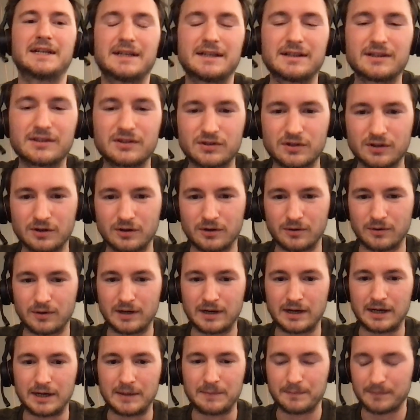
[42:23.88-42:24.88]
So
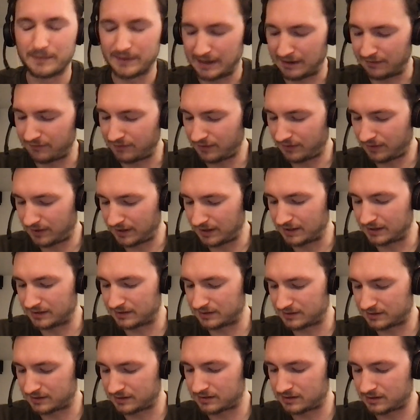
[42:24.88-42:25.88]
everything
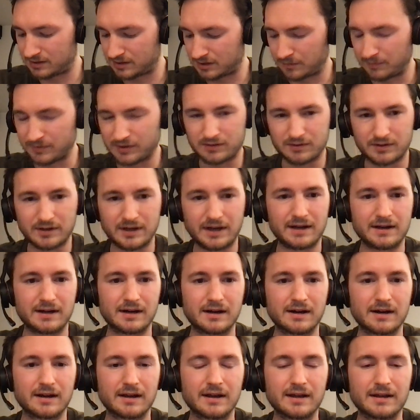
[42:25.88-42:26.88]
is coming
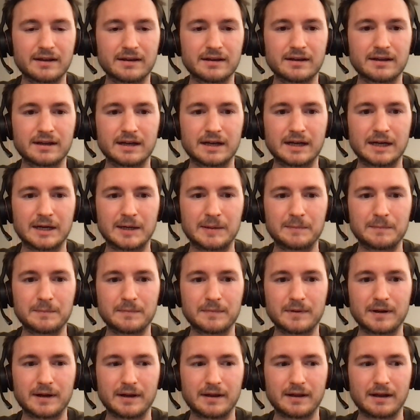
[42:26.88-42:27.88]
together, and
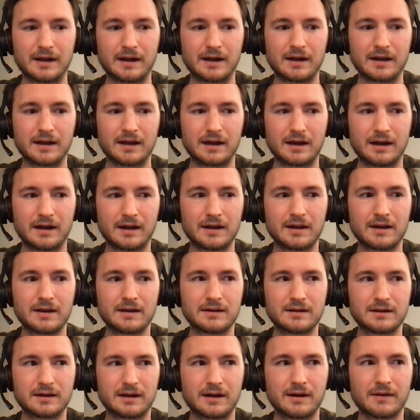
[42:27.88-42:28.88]

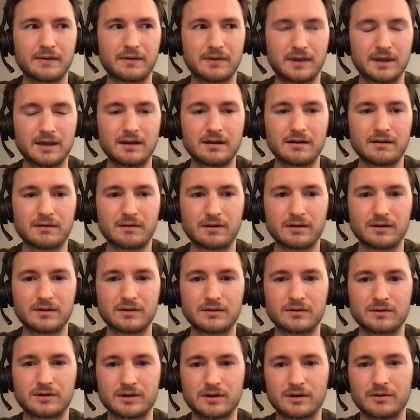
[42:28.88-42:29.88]
I think
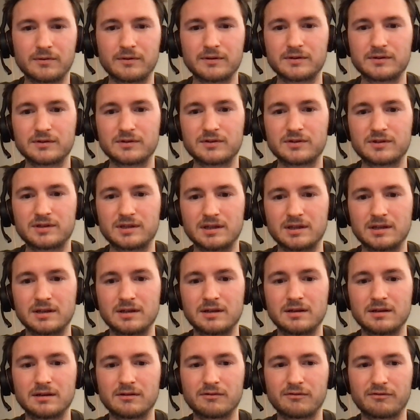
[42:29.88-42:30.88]
you're going to
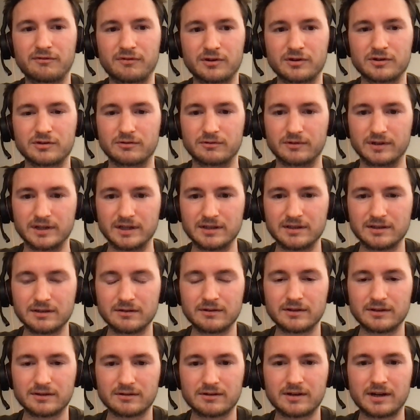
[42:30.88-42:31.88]
see the first retail
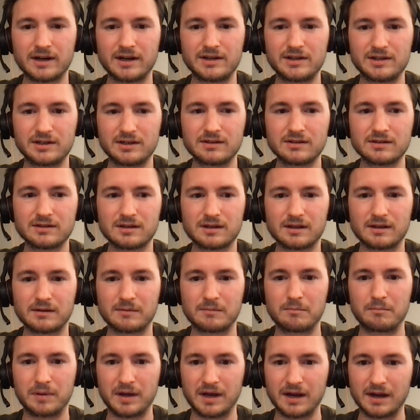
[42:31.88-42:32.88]
integrations, like
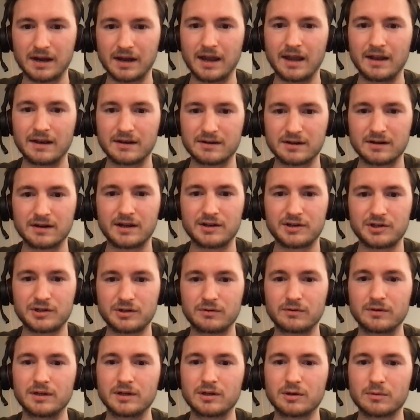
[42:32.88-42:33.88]
big
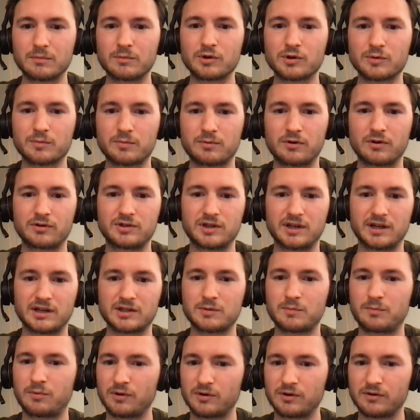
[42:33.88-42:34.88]
international e-commerce projects,
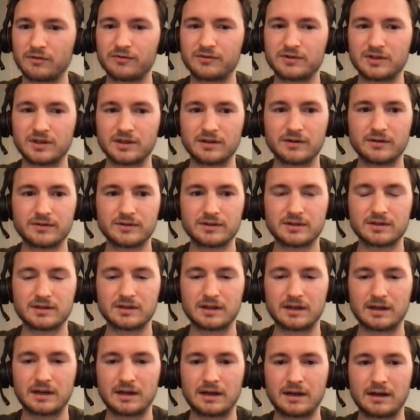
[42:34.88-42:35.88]
point of sales
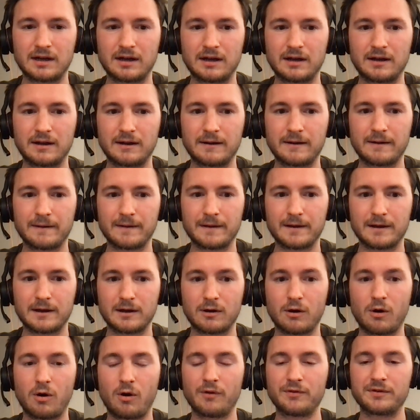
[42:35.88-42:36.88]

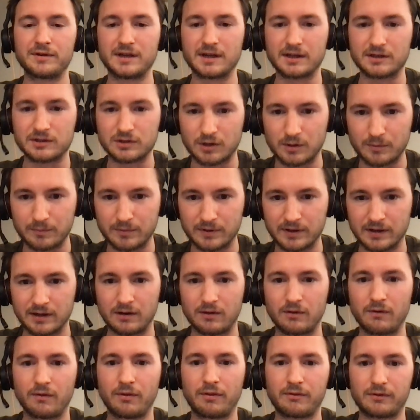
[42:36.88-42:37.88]
on the
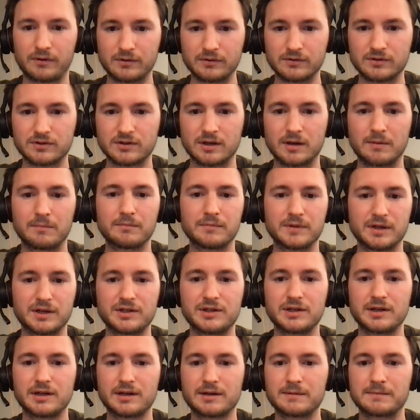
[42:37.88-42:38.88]
XRPL through some
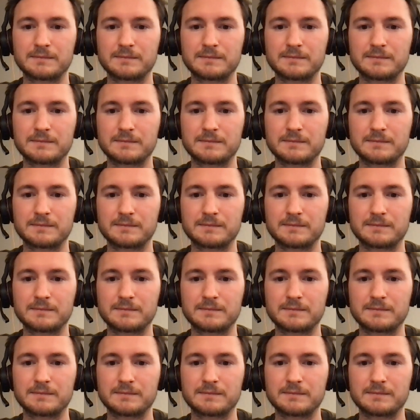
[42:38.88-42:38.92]
this year.